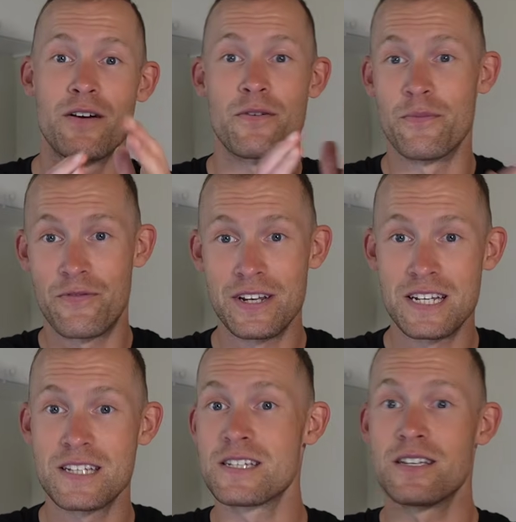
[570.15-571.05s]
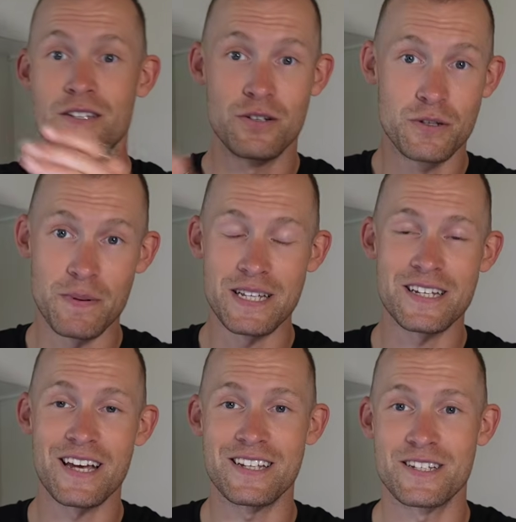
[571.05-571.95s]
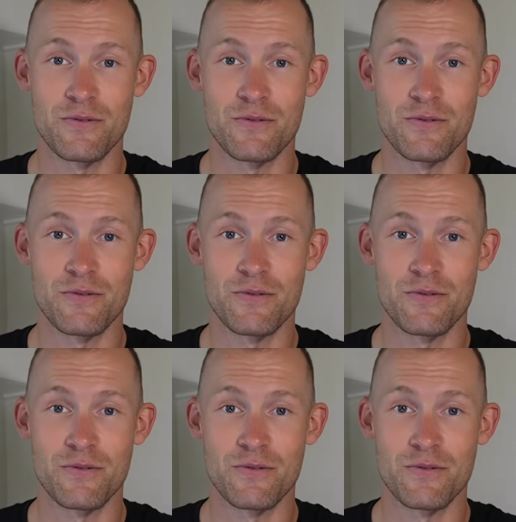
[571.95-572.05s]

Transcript: From Fitness to Speed Skates.